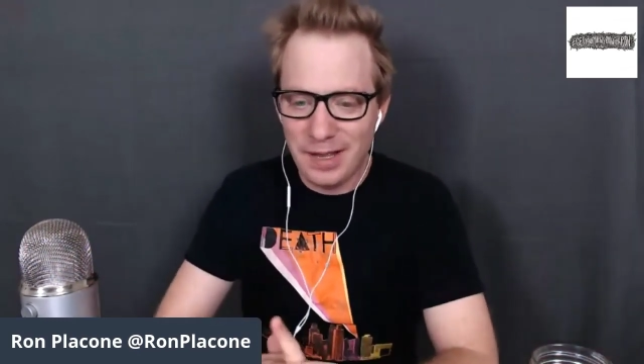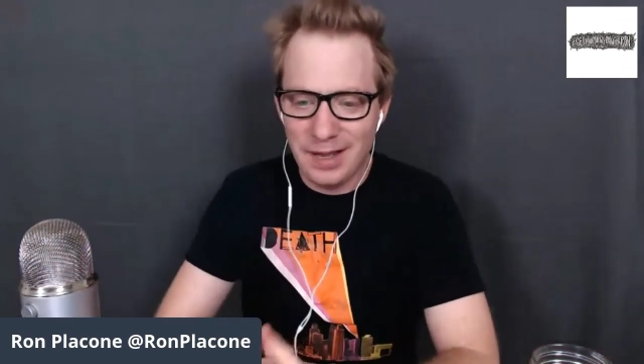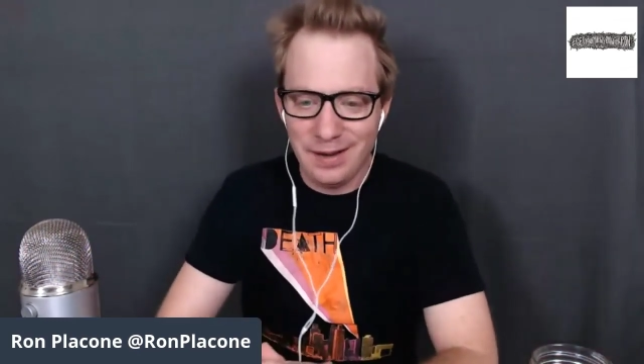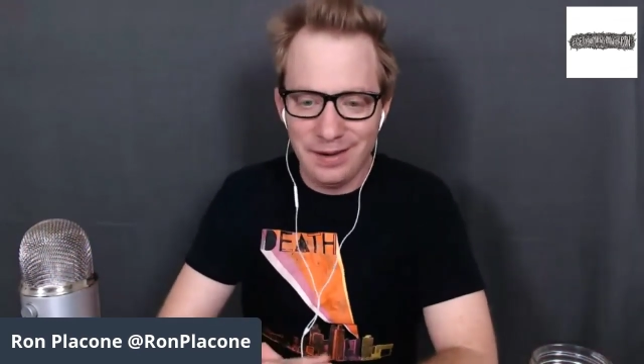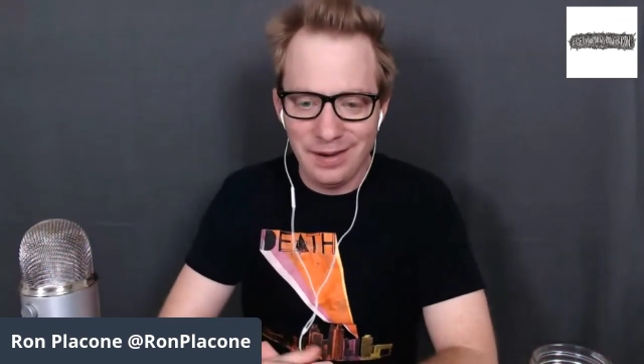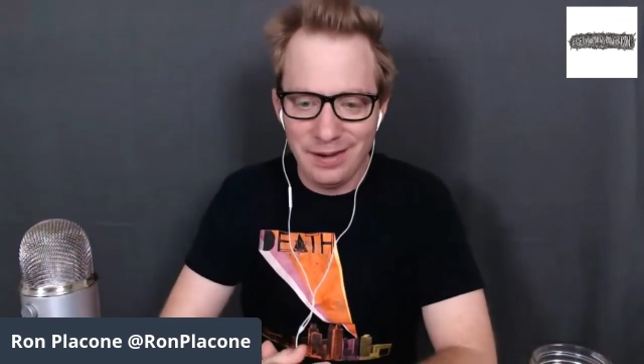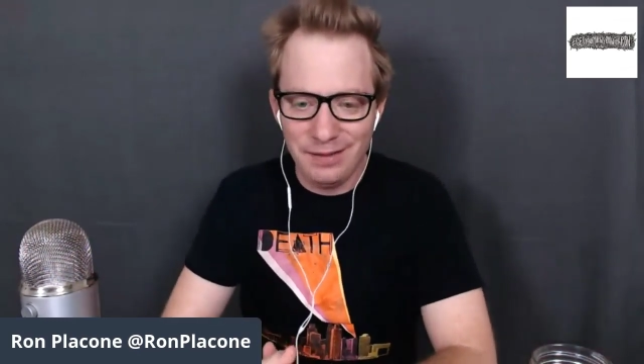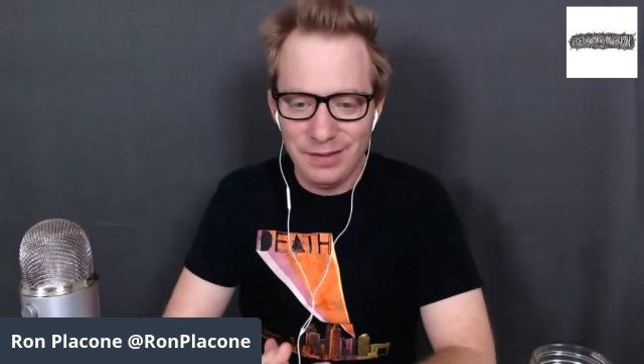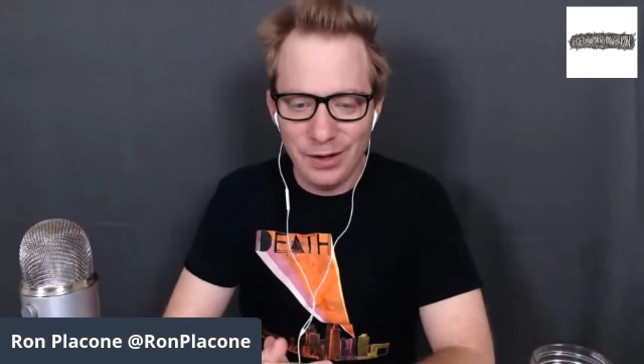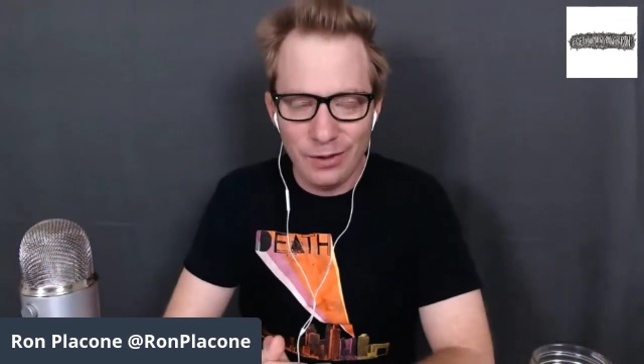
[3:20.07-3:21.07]
And
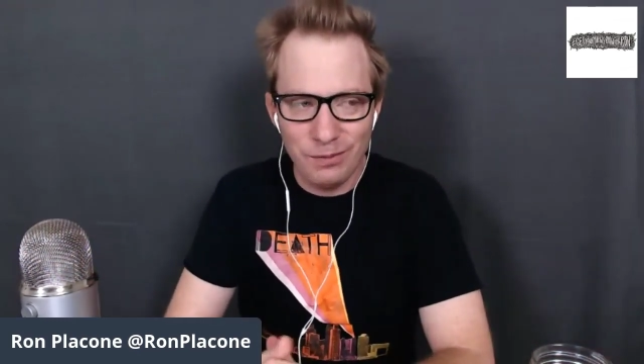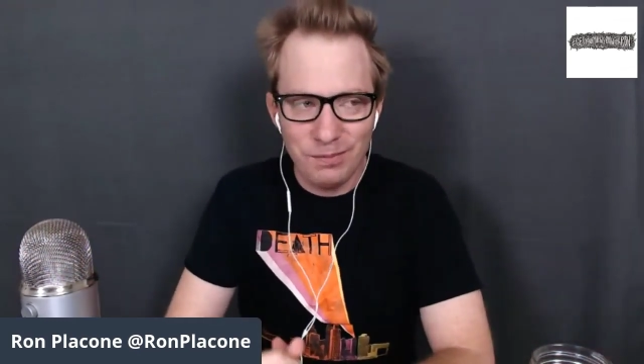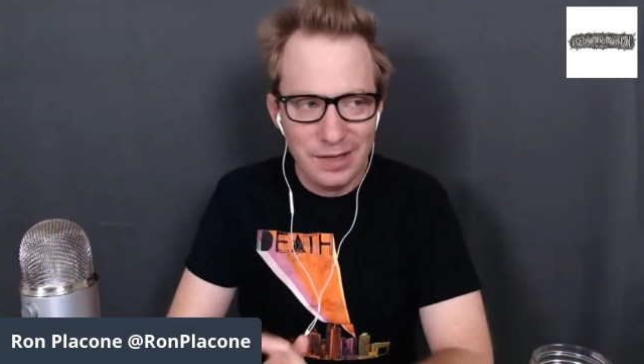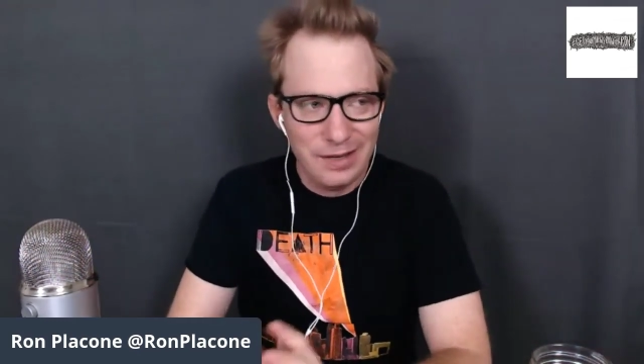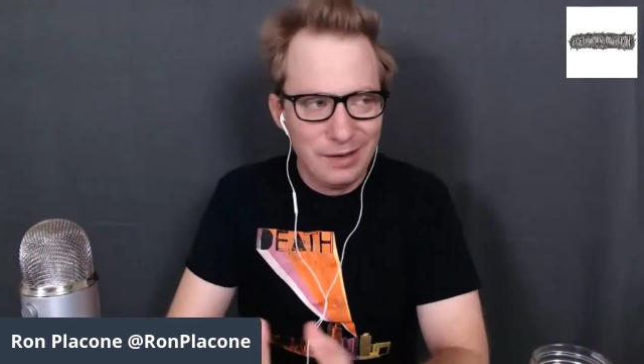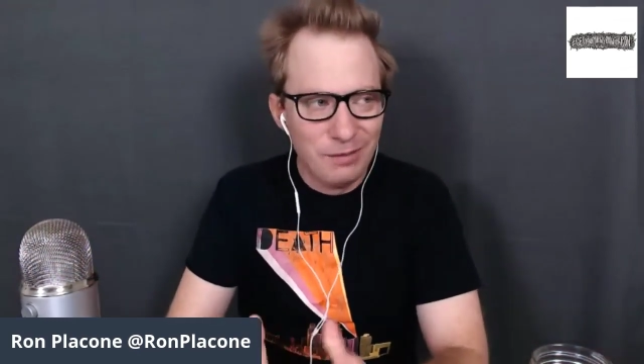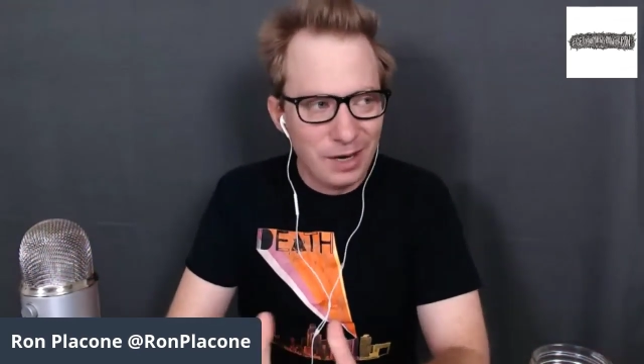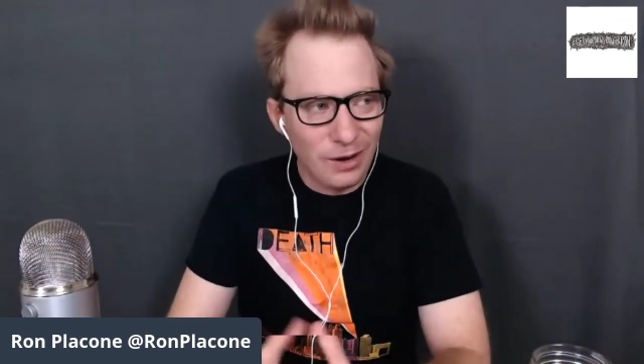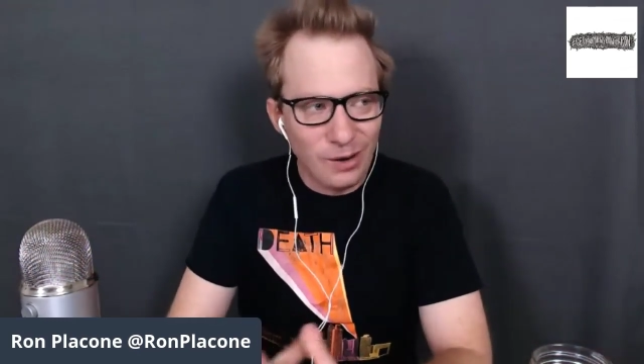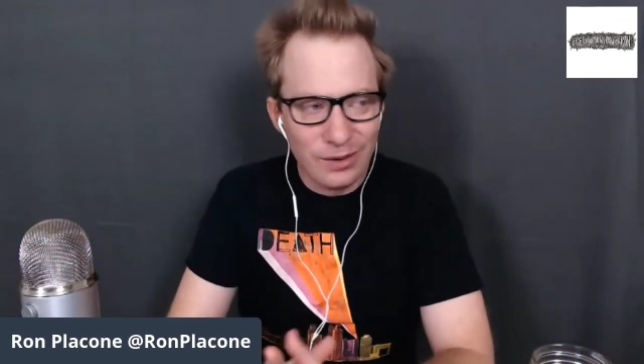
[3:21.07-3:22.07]
uh, you know,
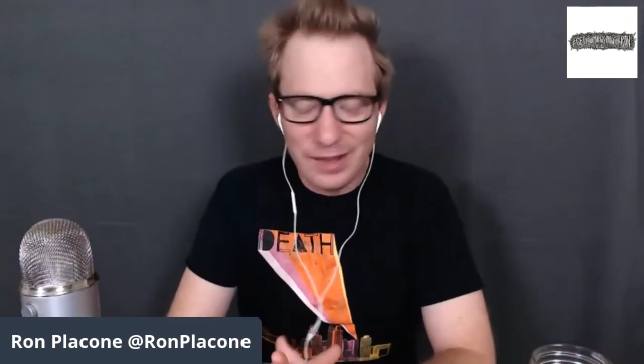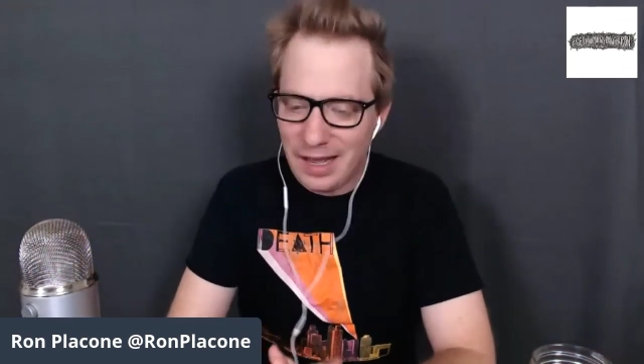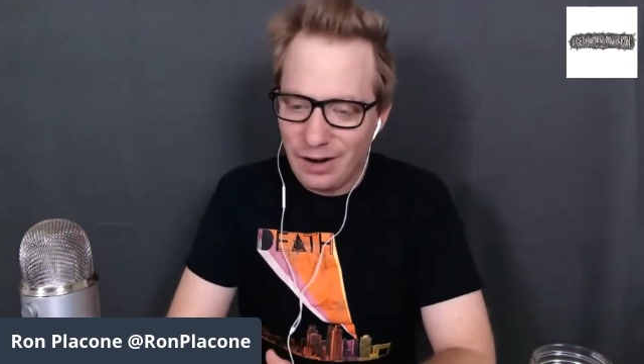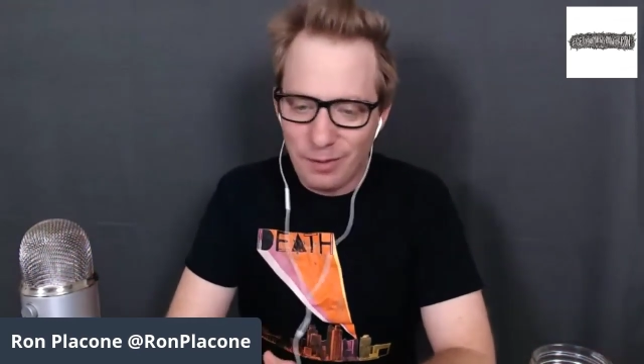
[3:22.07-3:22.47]
when I heard that